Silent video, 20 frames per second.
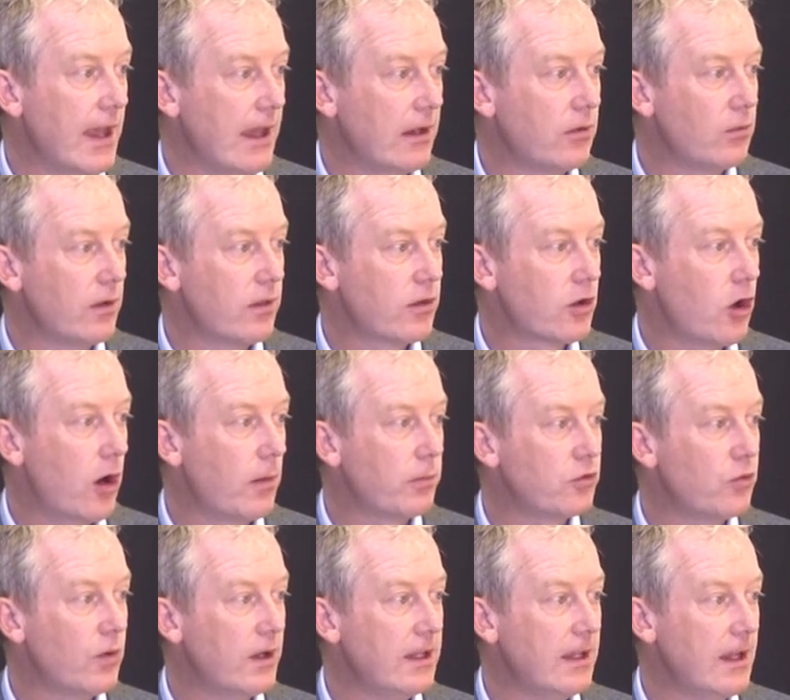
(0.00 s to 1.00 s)
And with
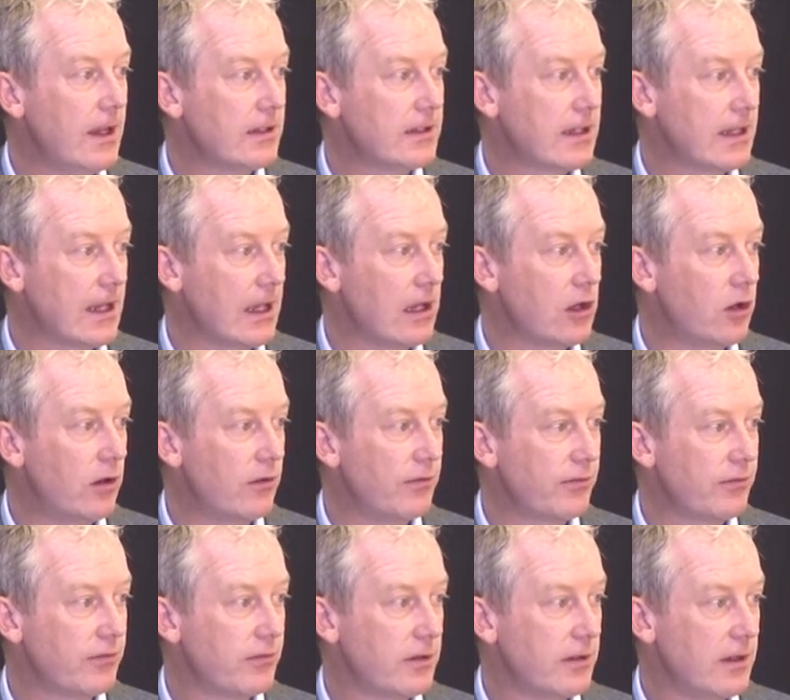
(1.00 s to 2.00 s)
COP28 kicking
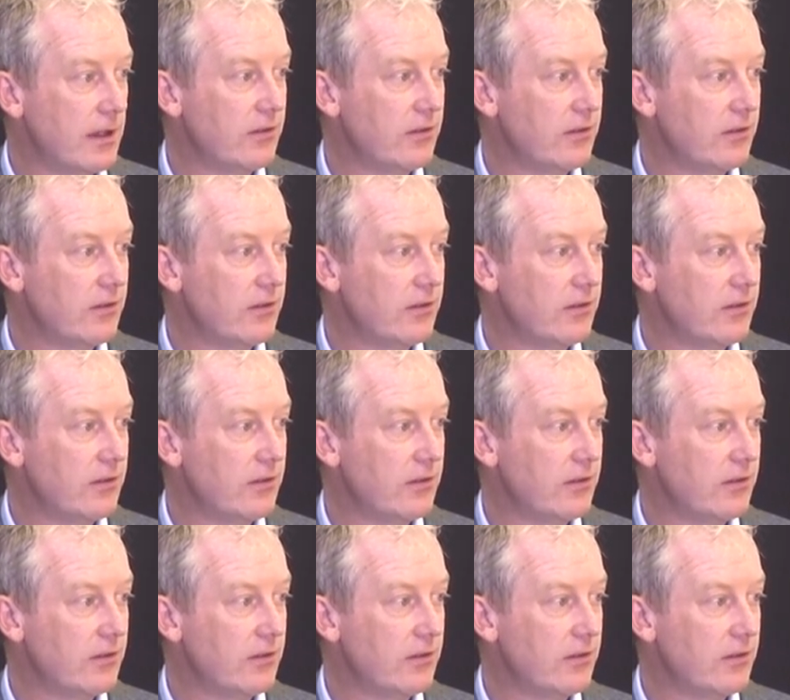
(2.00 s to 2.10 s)
off,